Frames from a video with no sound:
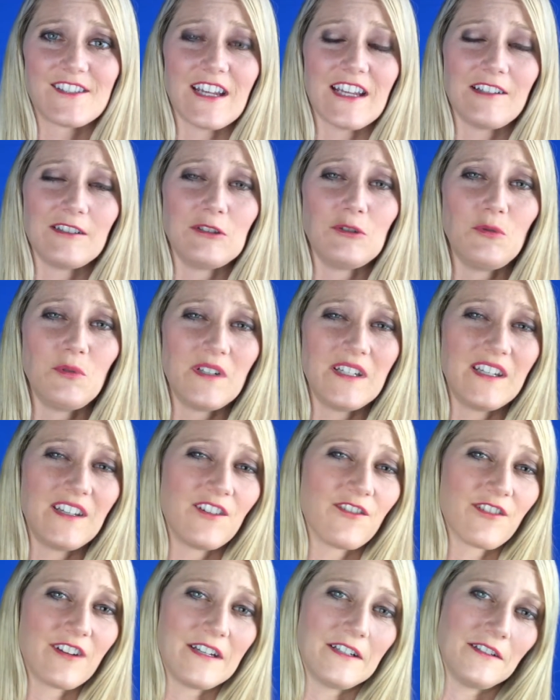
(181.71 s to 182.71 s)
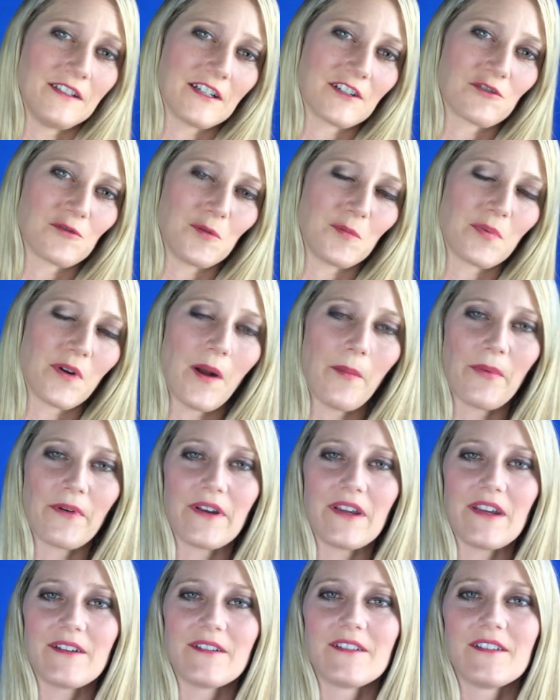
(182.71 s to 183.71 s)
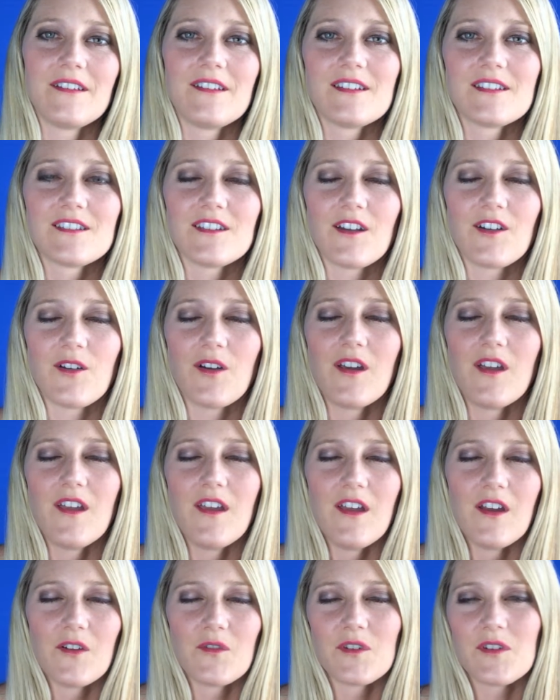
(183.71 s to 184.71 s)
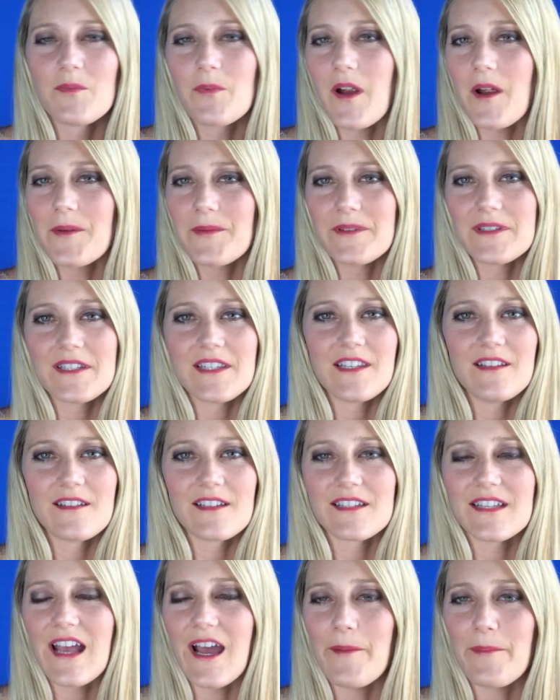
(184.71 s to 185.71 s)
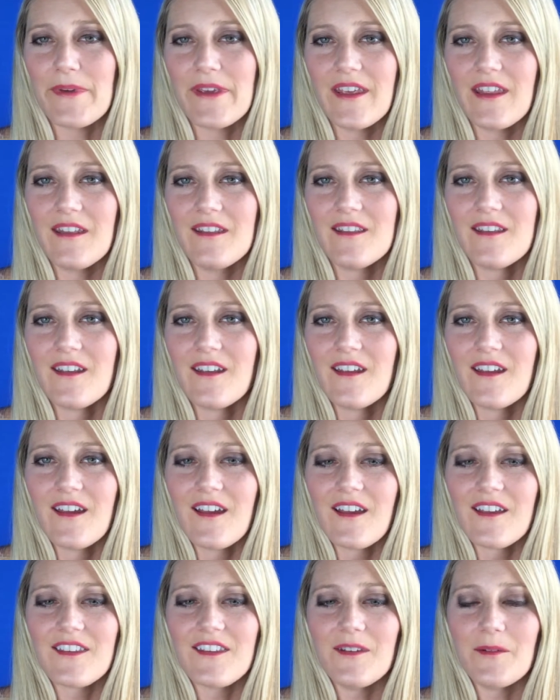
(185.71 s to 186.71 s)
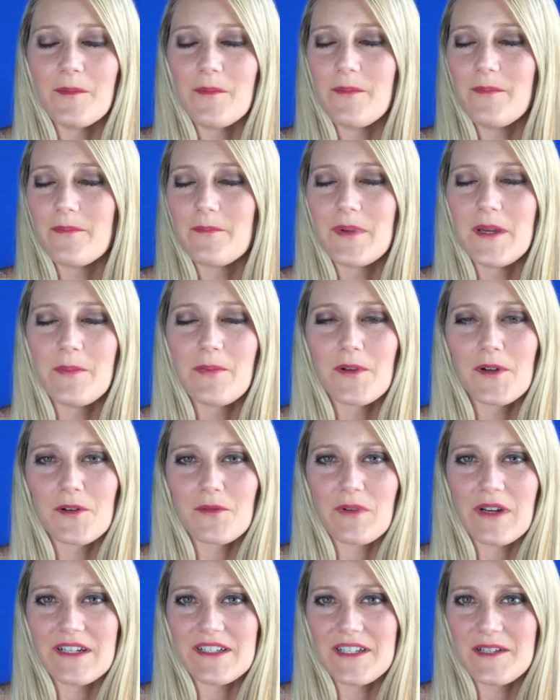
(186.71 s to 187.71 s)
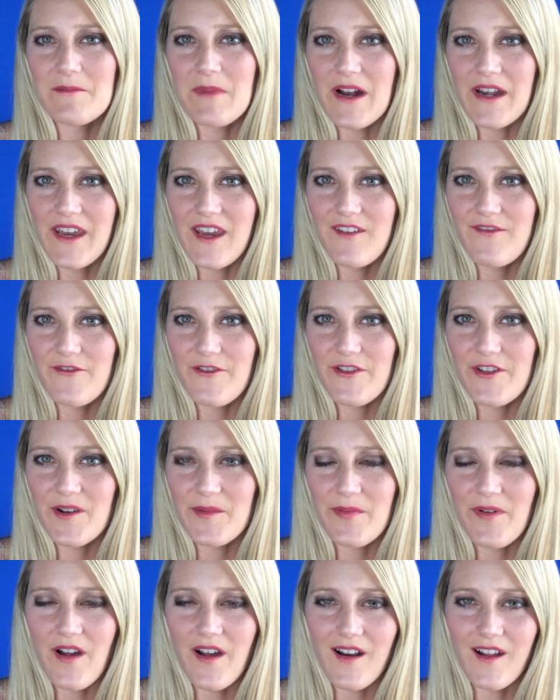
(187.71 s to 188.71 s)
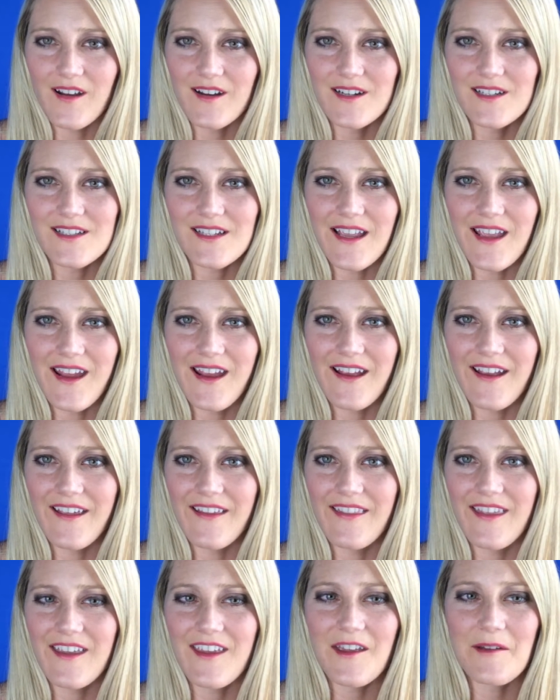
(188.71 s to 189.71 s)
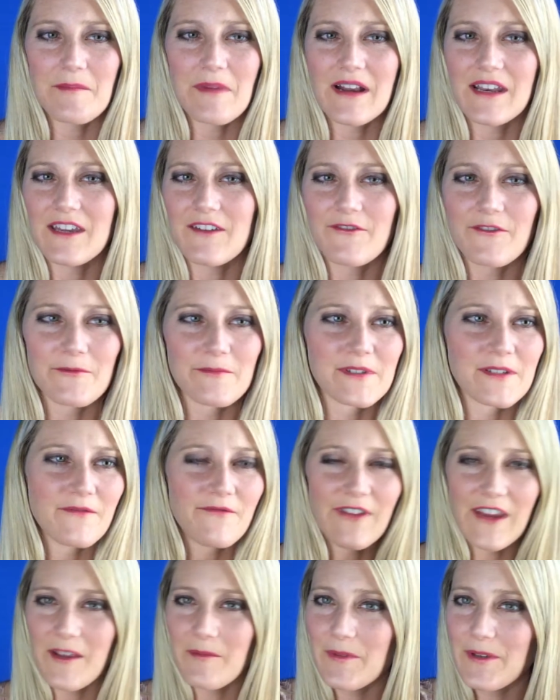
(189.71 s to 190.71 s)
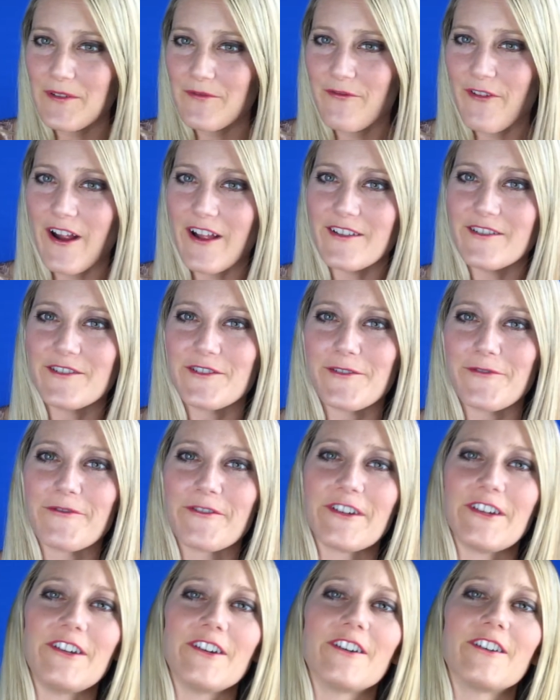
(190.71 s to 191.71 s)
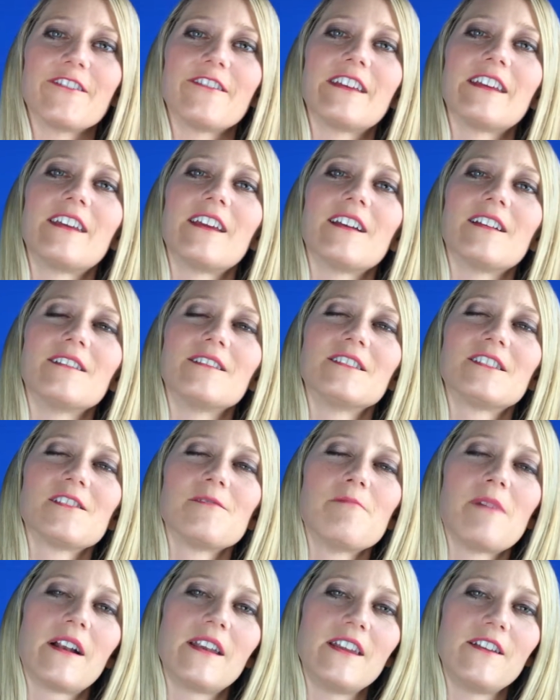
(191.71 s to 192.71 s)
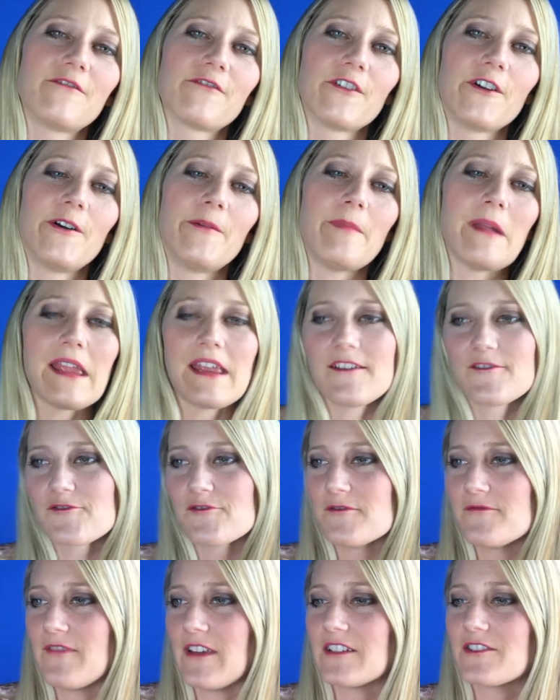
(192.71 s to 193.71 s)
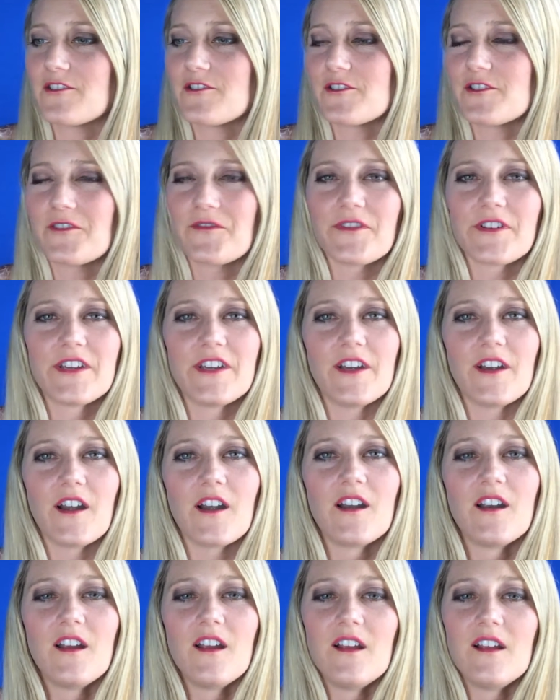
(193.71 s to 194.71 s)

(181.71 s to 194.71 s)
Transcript: diluting your intellectual property. So we've probably seen this happen. People are raising money for their products and they get money from some family and friends over here. They get some money from angel investors over here.